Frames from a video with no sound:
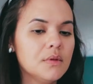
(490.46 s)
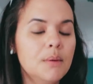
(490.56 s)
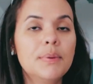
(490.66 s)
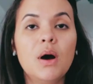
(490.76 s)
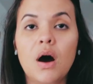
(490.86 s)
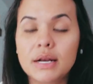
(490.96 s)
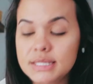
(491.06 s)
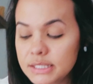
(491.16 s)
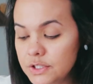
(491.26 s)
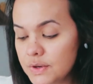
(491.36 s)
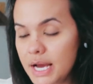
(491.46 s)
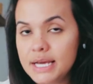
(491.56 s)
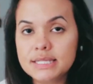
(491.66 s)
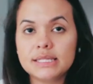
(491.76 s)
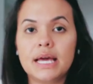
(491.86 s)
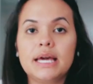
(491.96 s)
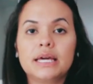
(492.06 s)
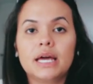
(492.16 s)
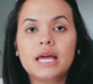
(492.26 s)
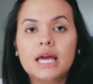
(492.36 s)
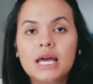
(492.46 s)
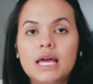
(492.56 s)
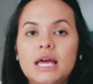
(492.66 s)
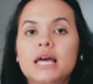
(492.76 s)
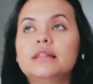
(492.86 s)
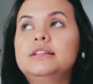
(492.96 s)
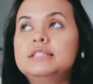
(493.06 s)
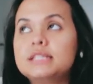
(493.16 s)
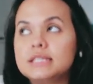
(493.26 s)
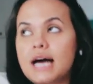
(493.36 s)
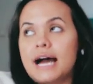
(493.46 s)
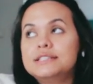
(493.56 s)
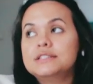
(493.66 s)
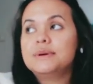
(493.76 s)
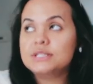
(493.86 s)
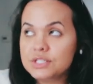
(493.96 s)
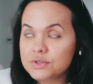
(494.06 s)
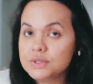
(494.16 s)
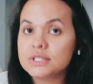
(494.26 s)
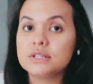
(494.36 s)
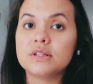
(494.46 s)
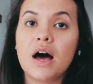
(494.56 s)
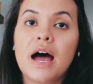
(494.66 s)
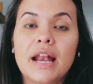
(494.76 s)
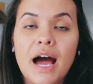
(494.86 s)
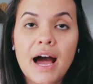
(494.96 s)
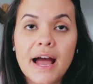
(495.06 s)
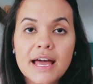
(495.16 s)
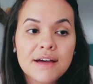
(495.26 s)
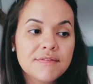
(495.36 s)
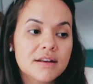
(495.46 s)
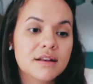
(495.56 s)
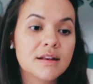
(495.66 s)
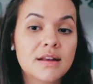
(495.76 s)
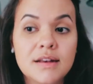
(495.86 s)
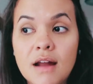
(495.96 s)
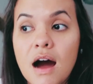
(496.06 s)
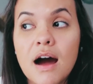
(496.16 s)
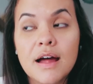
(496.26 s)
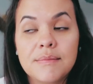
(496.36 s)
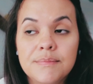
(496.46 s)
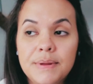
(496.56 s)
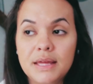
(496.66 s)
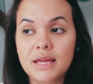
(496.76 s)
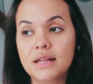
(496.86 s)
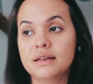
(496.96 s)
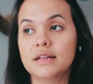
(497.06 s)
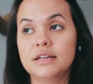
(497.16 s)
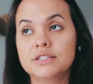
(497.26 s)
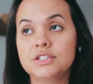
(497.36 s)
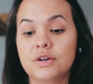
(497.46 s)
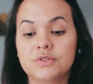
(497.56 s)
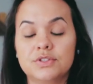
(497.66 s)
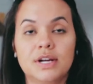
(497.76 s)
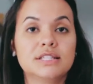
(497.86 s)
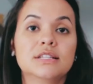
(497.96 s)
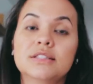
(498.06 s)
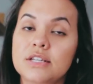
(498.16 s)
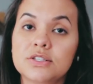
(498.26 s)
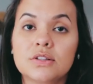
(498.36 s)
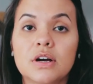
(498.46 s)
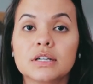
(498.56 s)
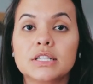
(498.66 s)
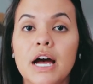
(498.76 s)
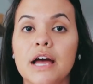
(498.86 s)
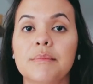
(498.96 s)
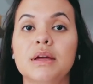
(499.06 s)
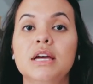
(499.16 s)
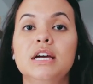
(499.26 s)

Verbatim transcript: But honestly, you guys, like this last semester was a lot. I have not been so stressed in such a long time.